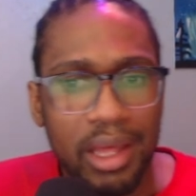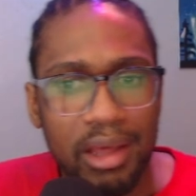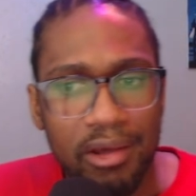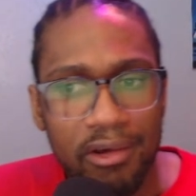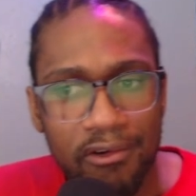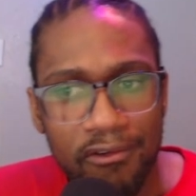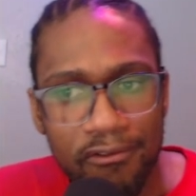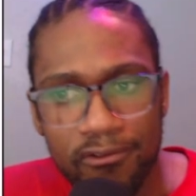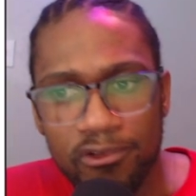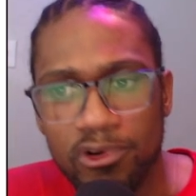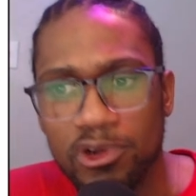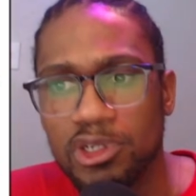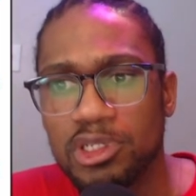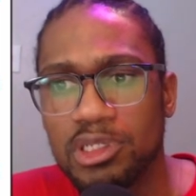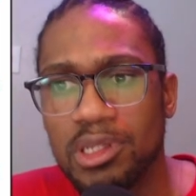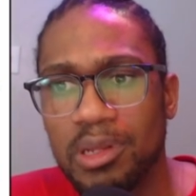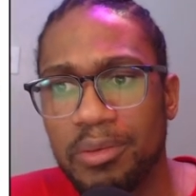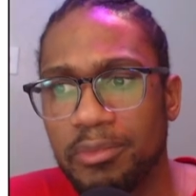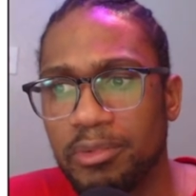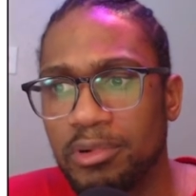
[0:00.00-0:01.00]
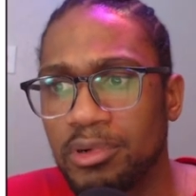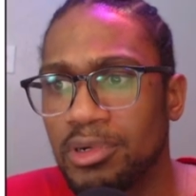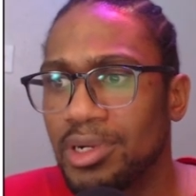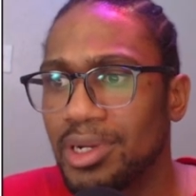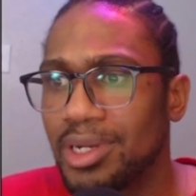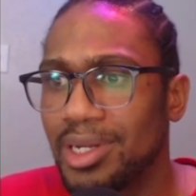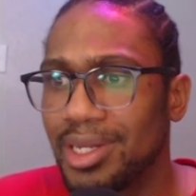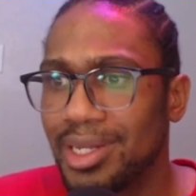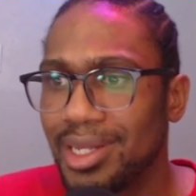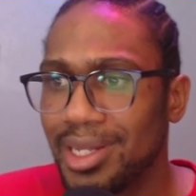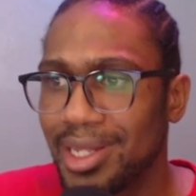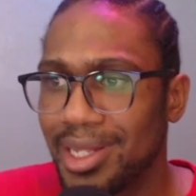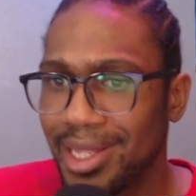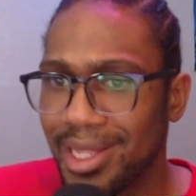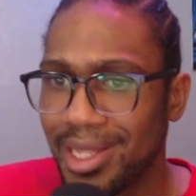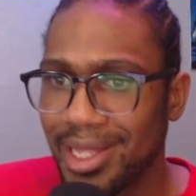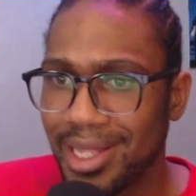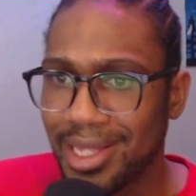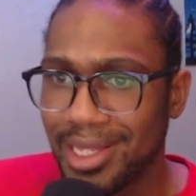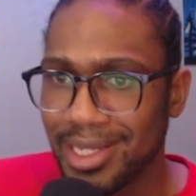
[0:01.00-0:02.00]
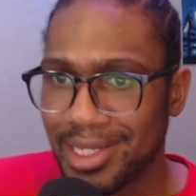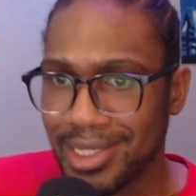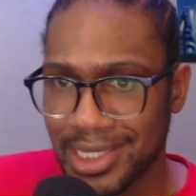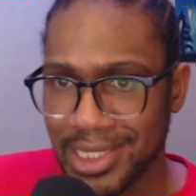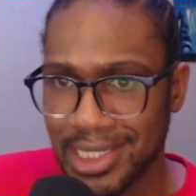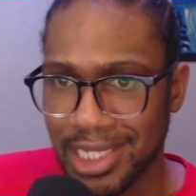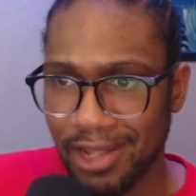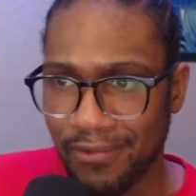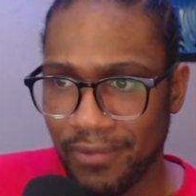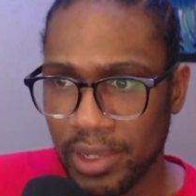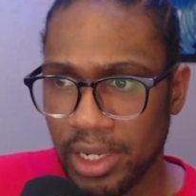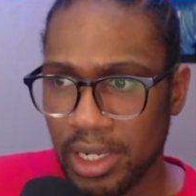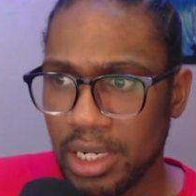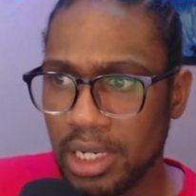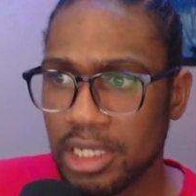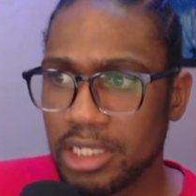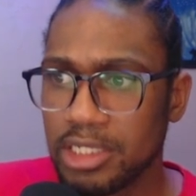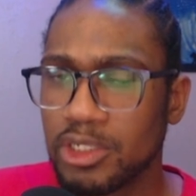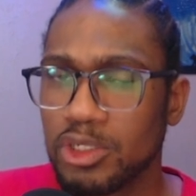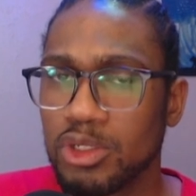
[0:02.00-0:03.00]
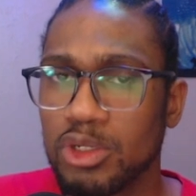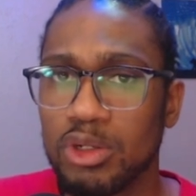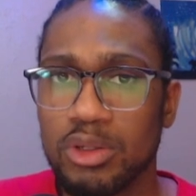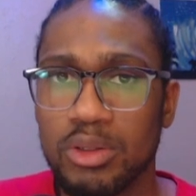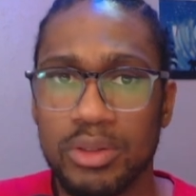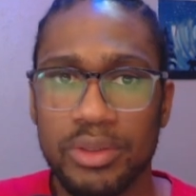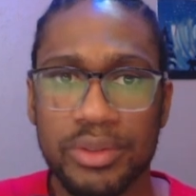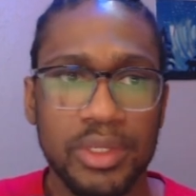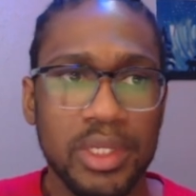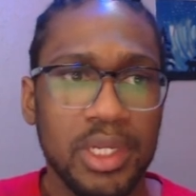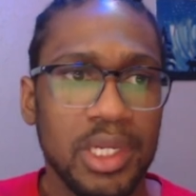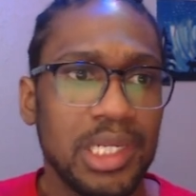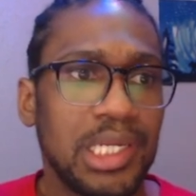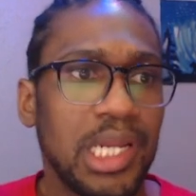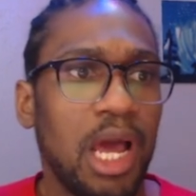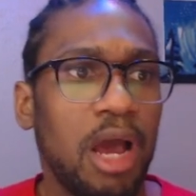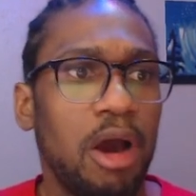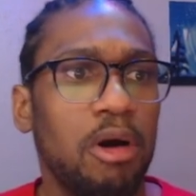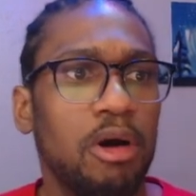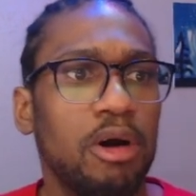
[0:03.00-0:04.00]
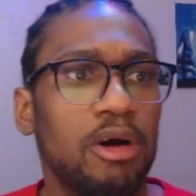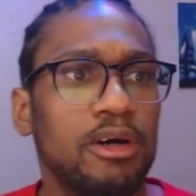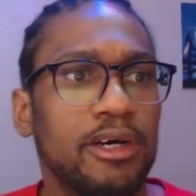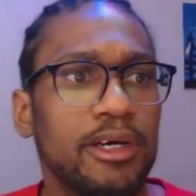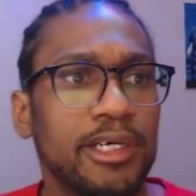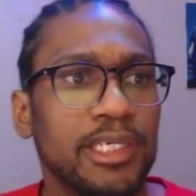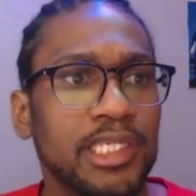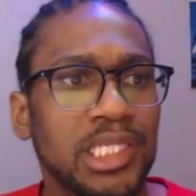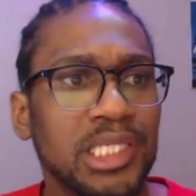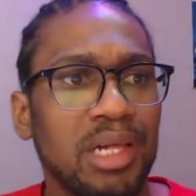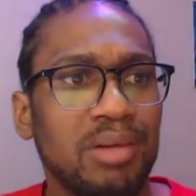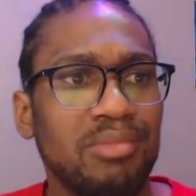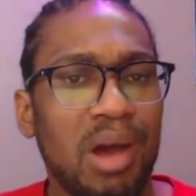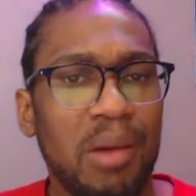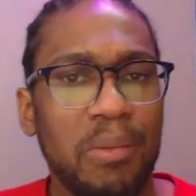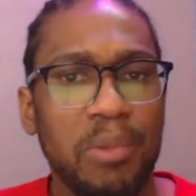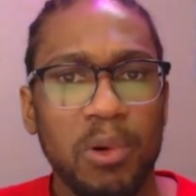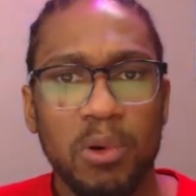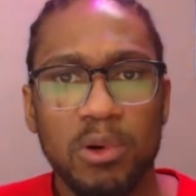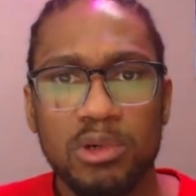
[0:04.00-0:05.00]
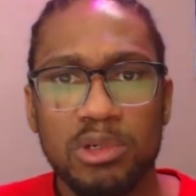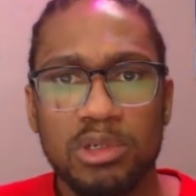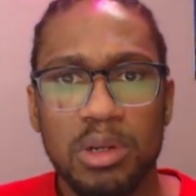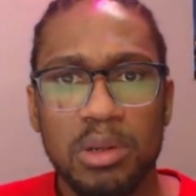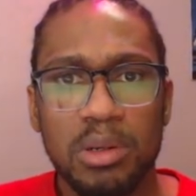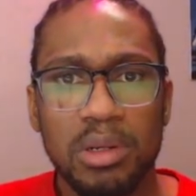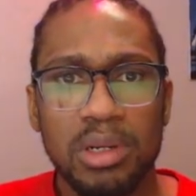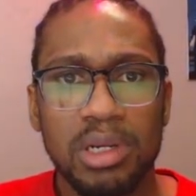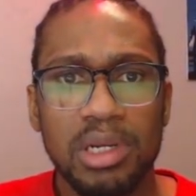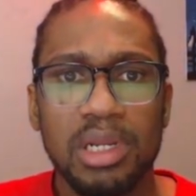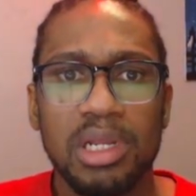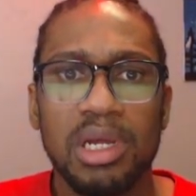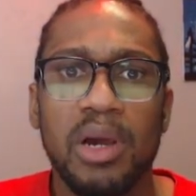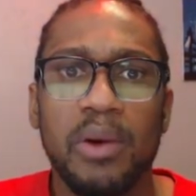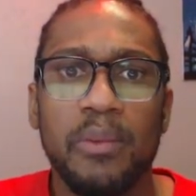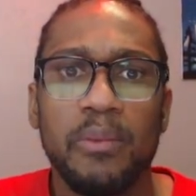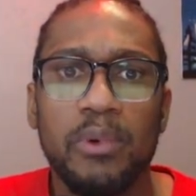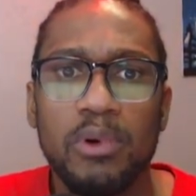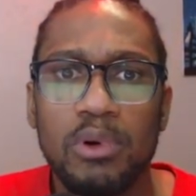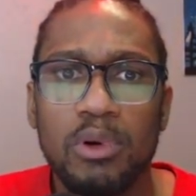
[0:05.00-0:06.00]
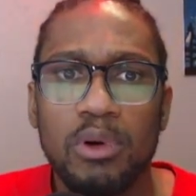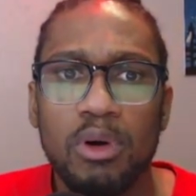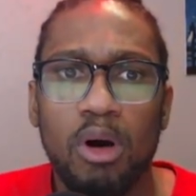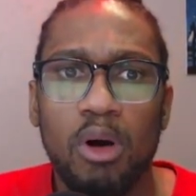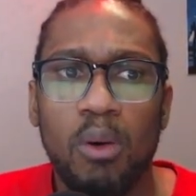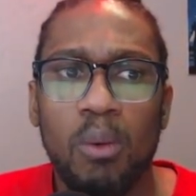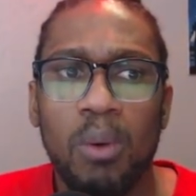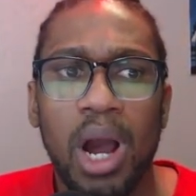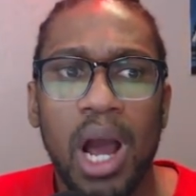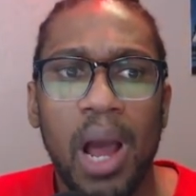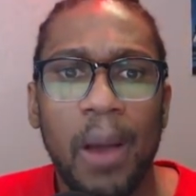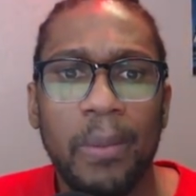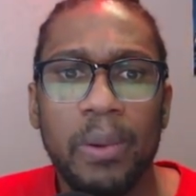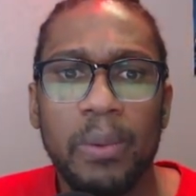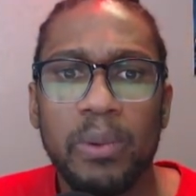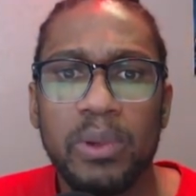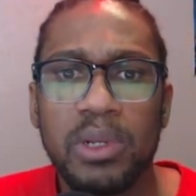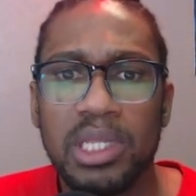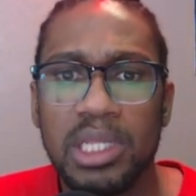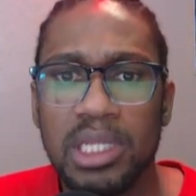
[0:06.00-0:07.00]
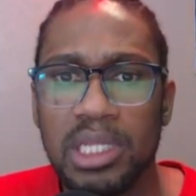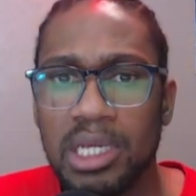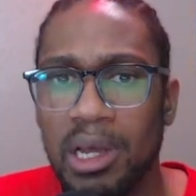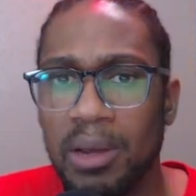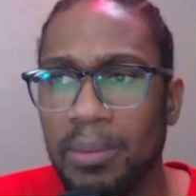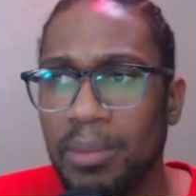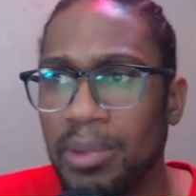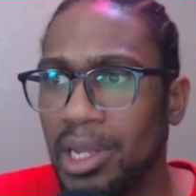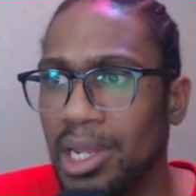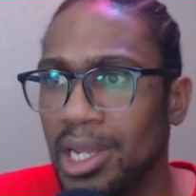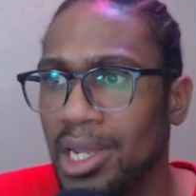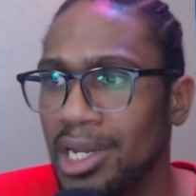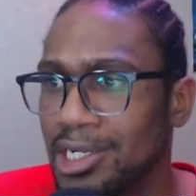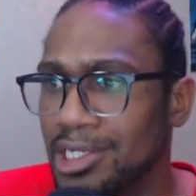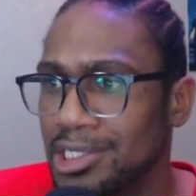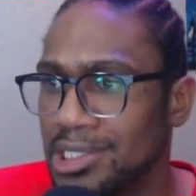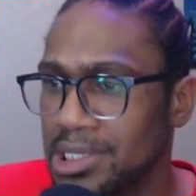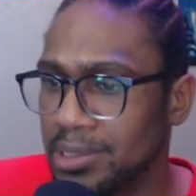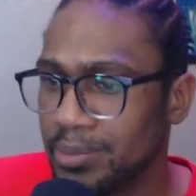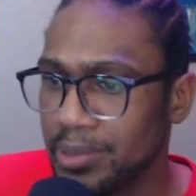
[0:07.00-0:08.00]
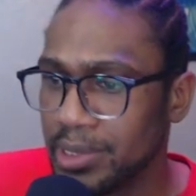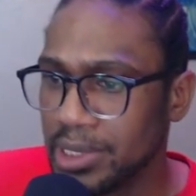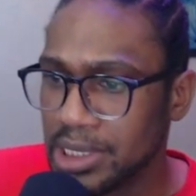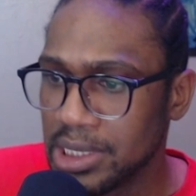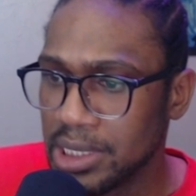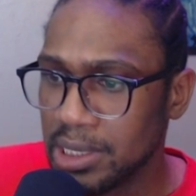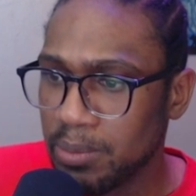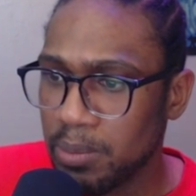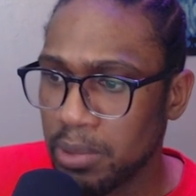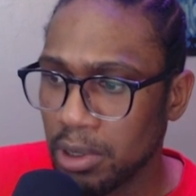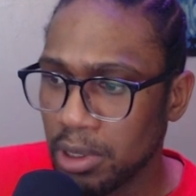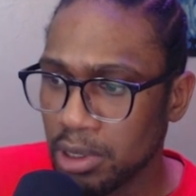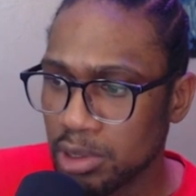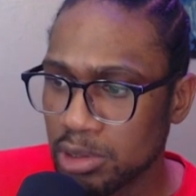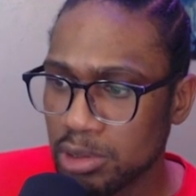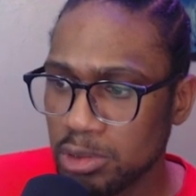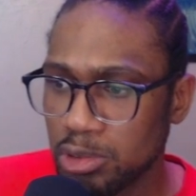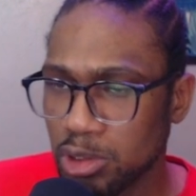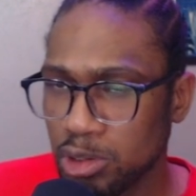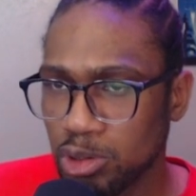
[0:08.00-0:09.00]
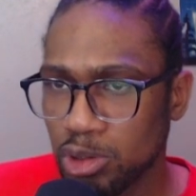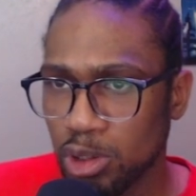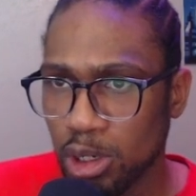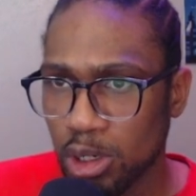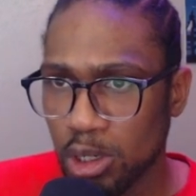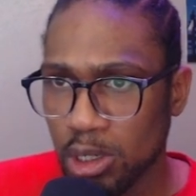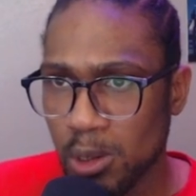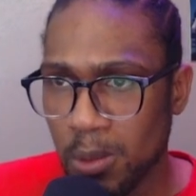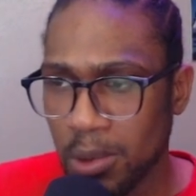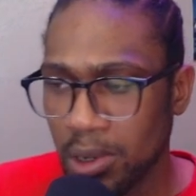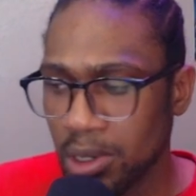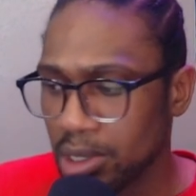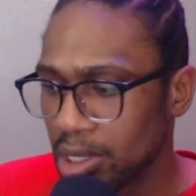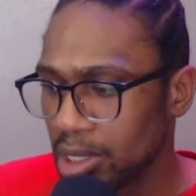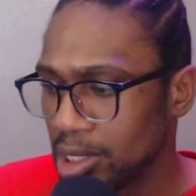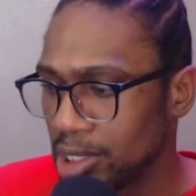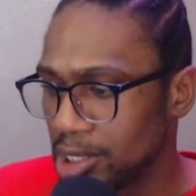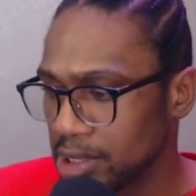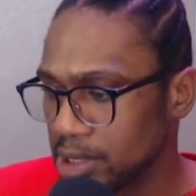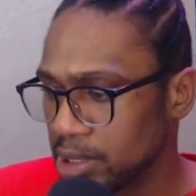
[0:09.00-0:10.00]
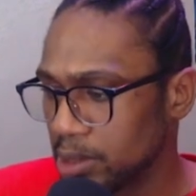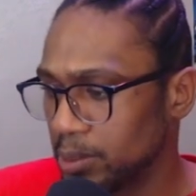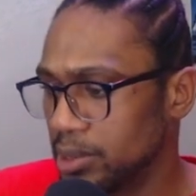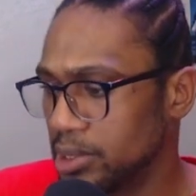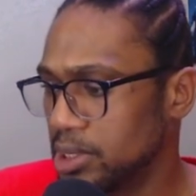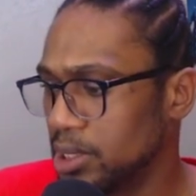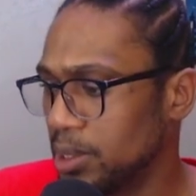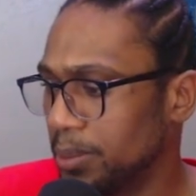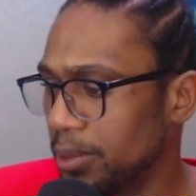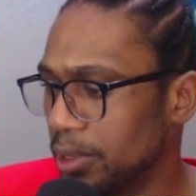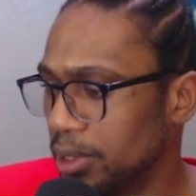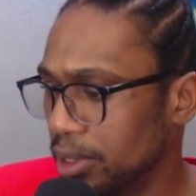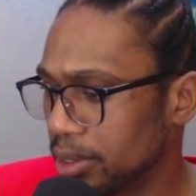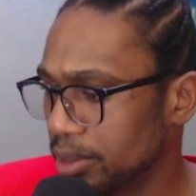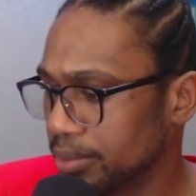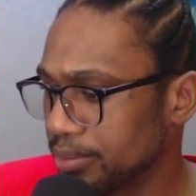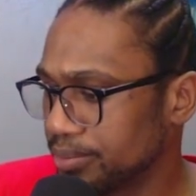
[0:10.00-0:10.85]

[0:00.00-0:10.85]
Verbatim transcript: verse number 7. So now, some might be wondering, well, what happened with the um, LGBT part you were talking about? LGBT part.